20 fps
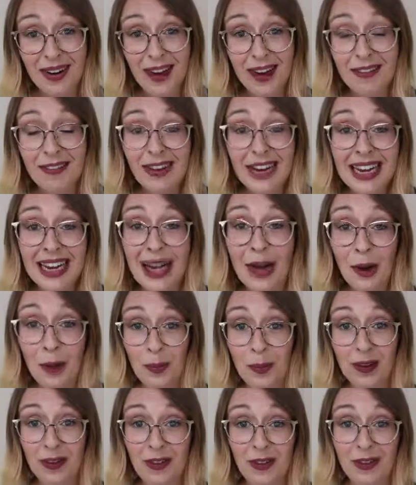I really
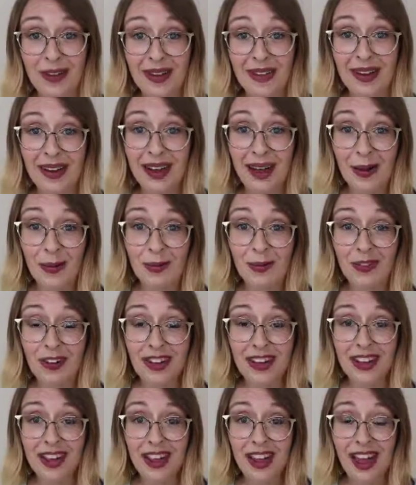hope you found it
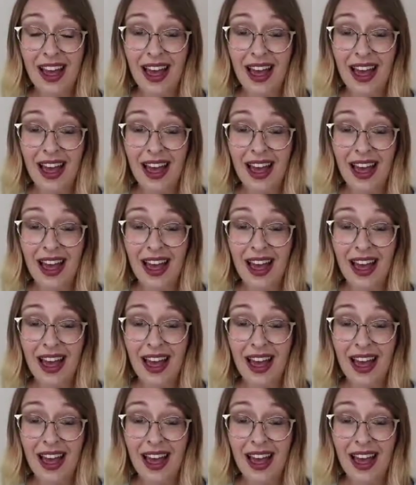helpful.